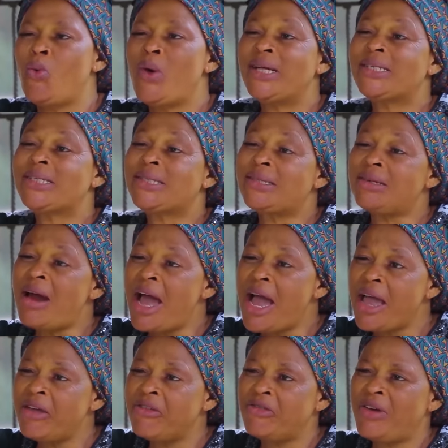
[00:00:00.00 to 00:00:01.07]
we
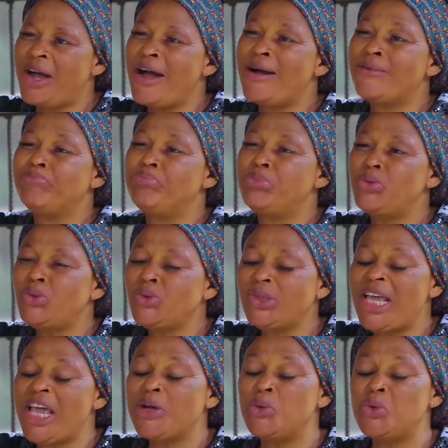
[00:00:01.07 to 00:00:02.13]
strive and
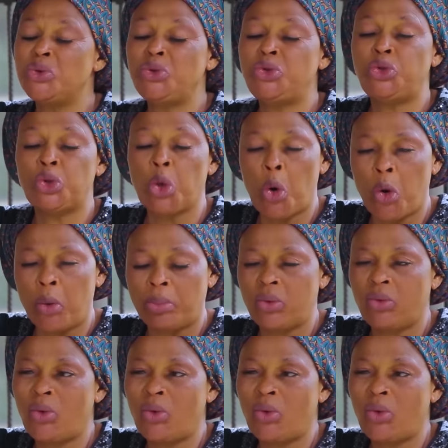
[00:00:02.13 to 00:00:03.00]
put a good job